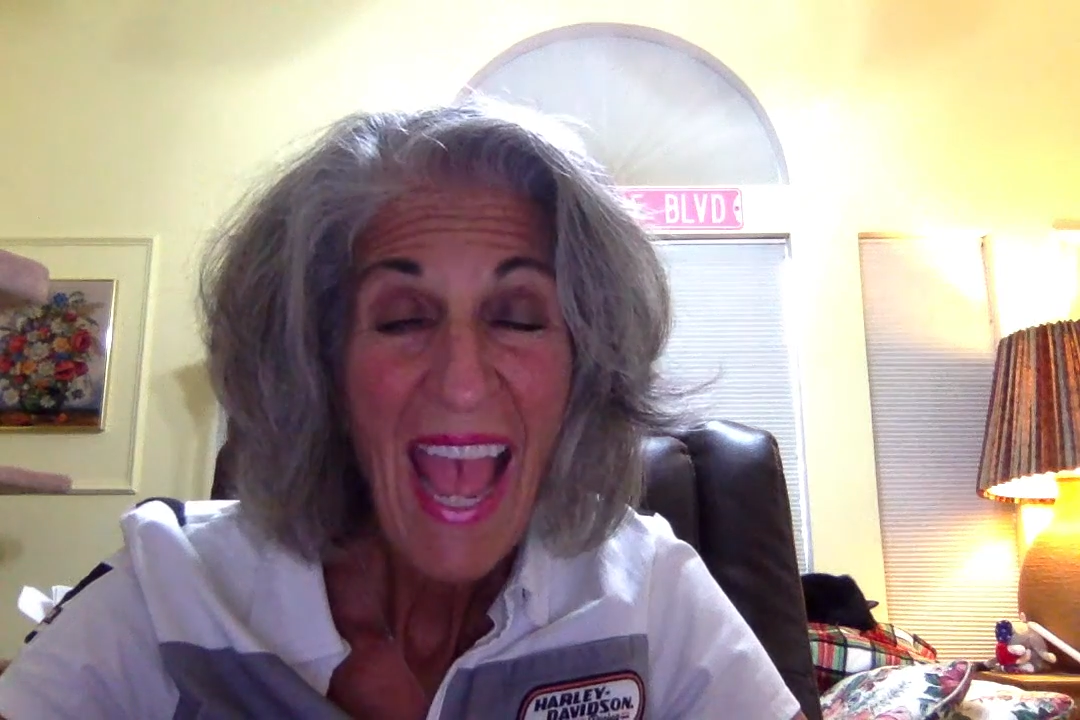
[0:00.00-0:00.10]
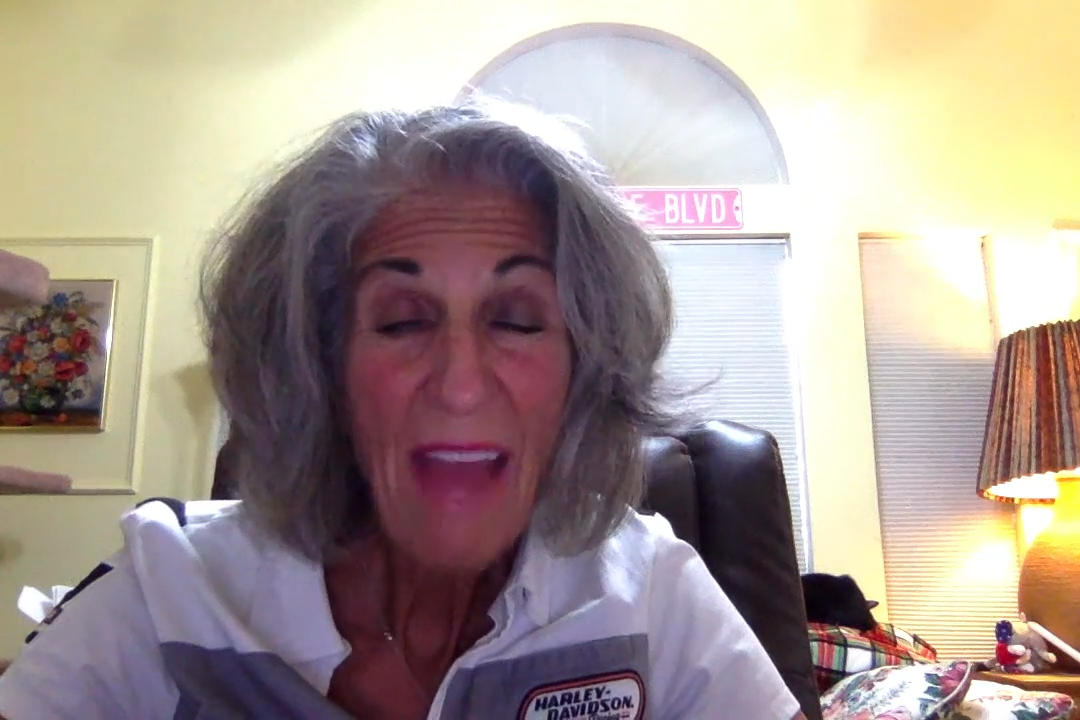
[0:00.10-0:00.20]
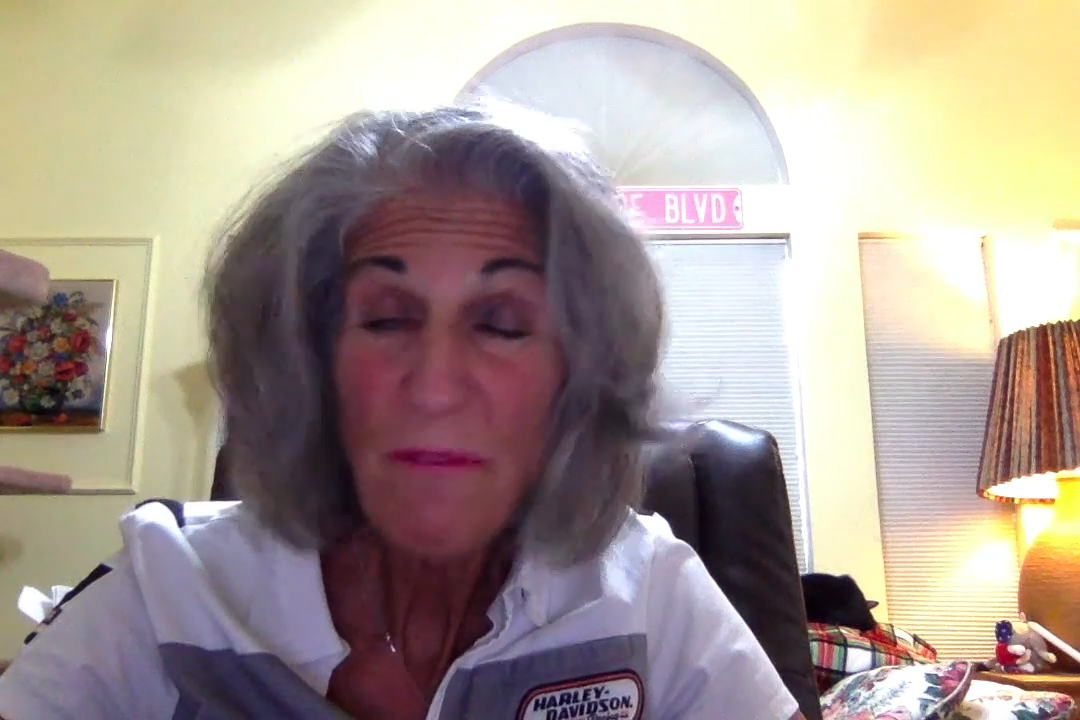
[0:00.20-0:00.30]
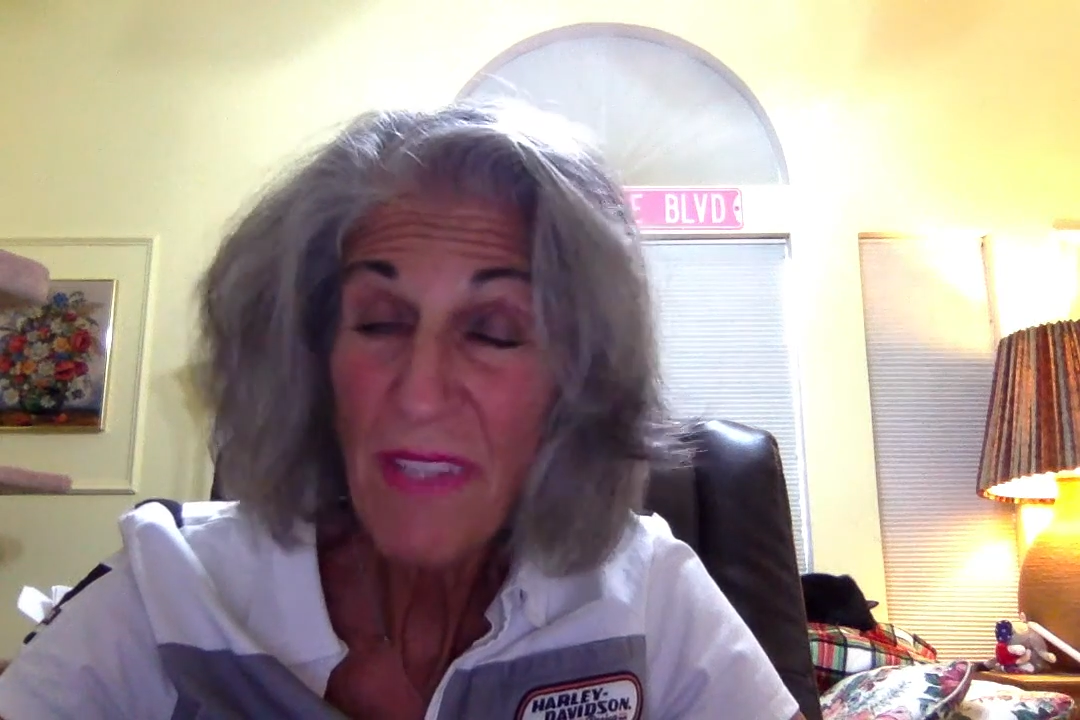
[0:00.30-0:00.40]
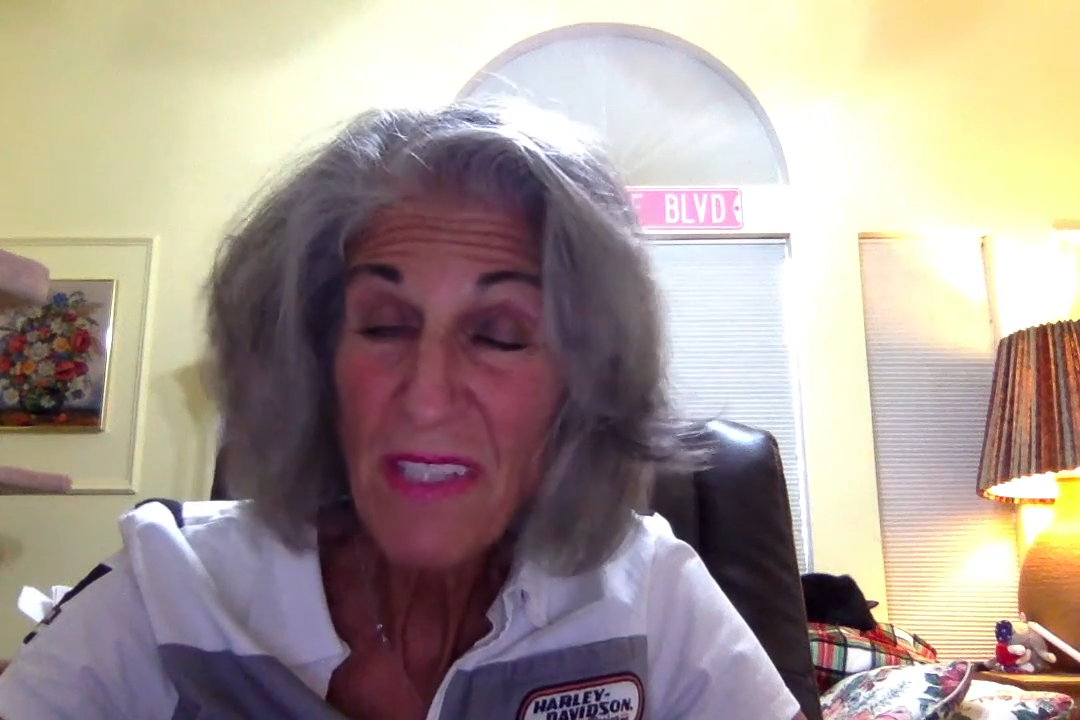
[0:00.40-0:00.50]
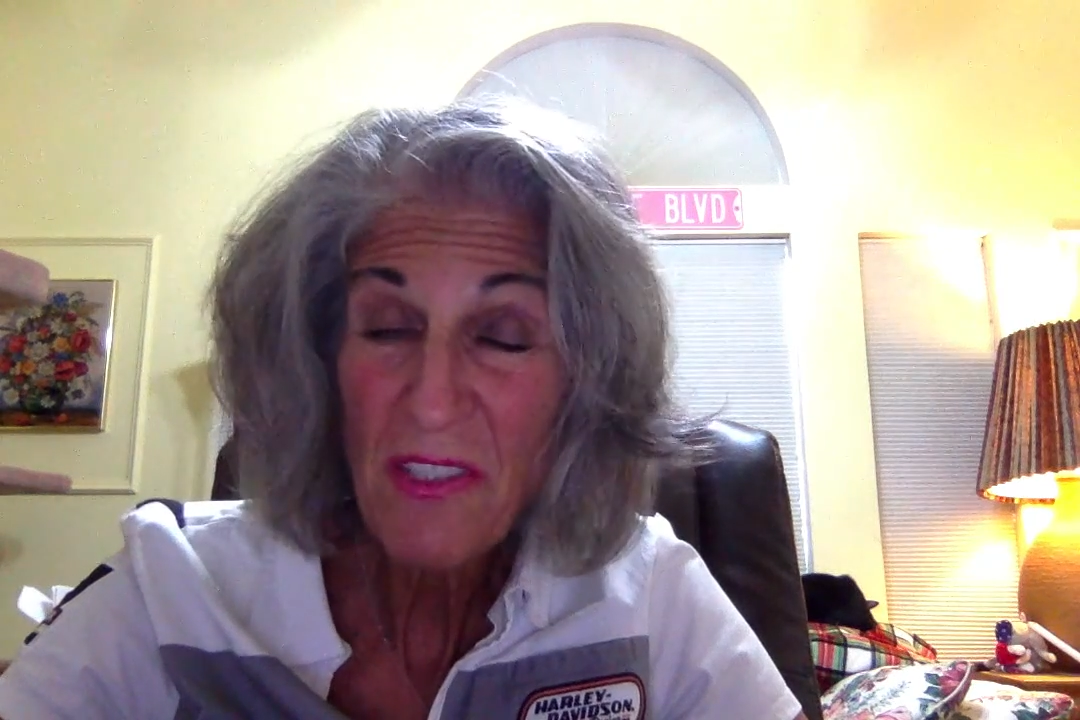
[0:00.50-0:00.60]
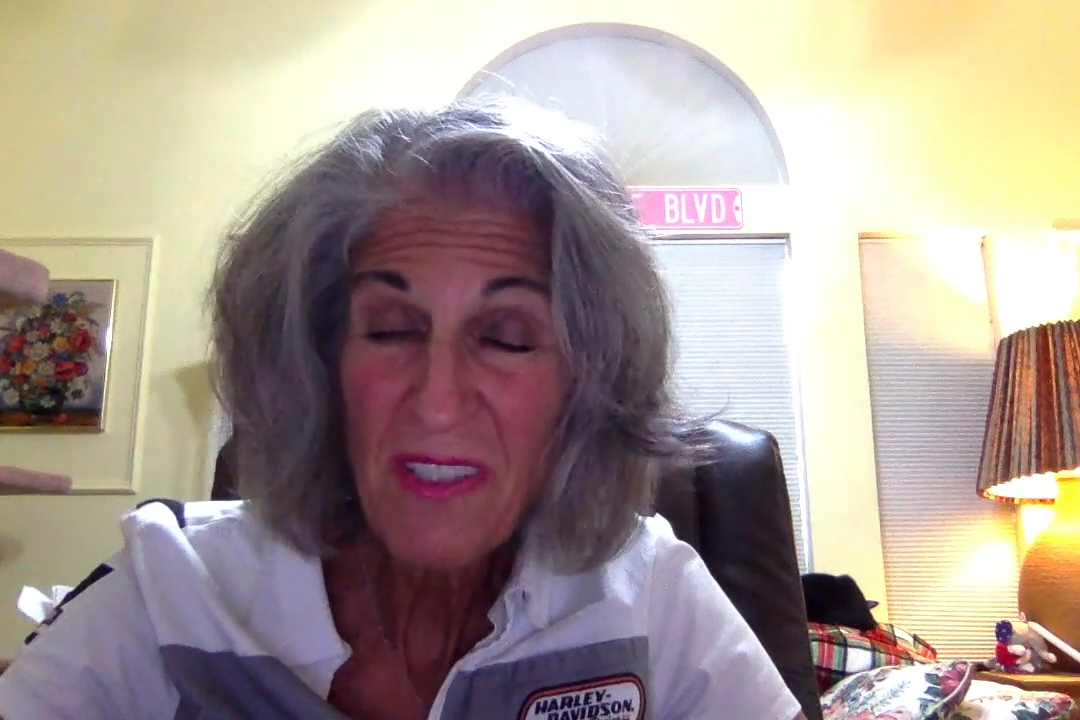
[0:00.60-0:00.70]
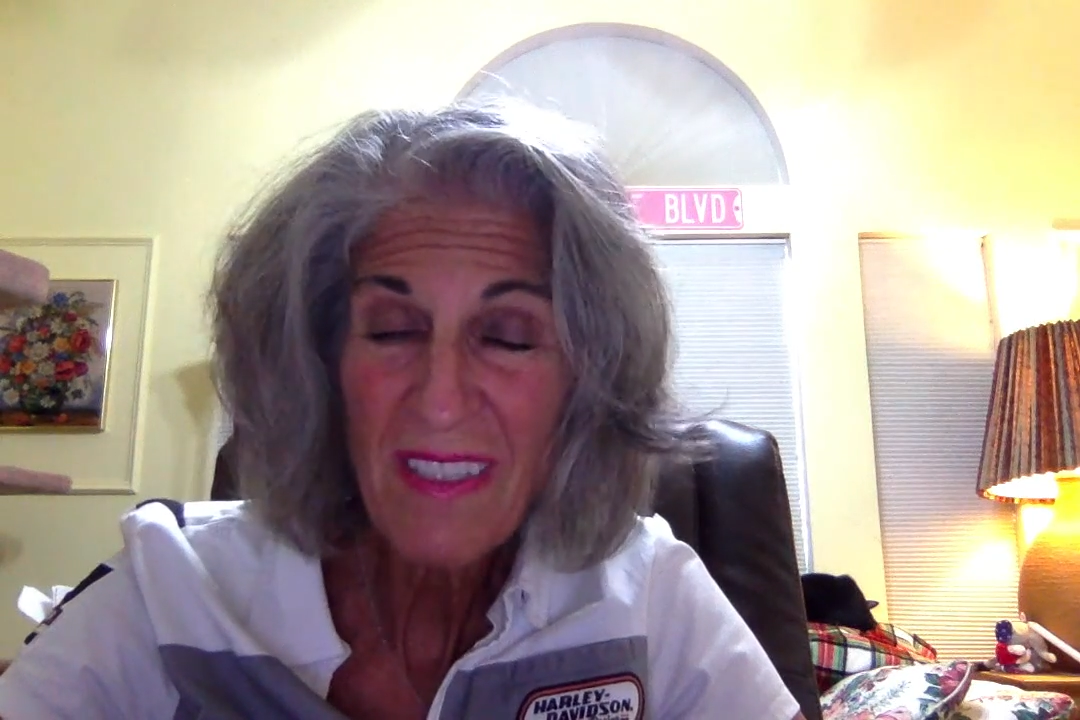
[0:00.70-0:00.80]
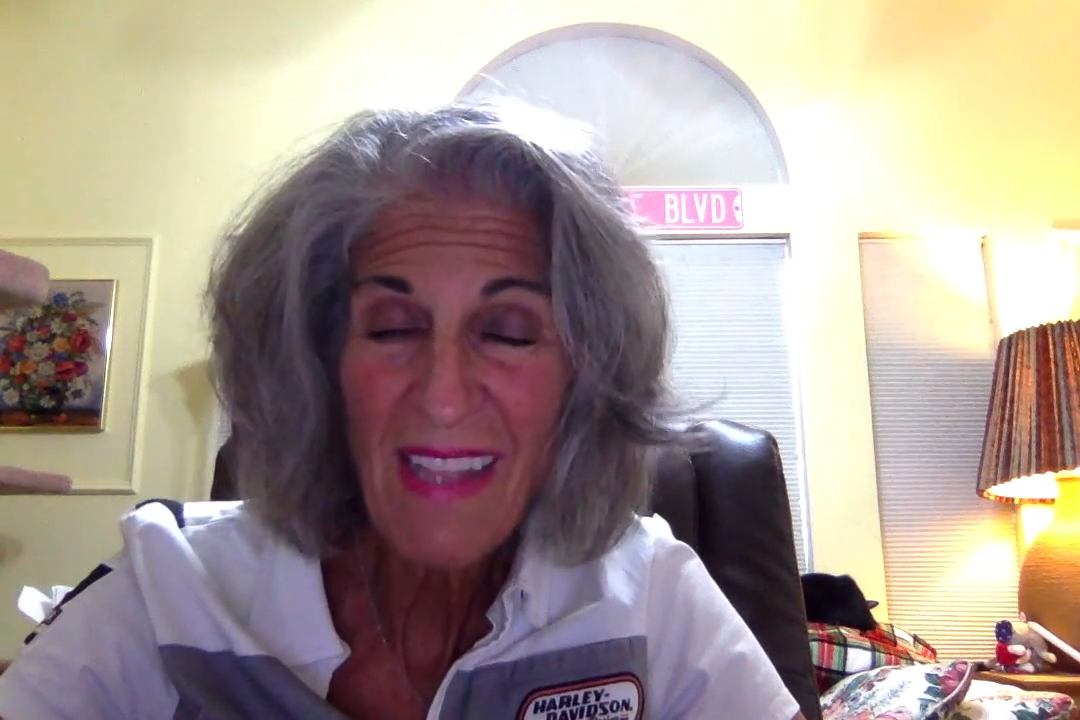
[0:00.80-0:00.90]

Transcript: and finish this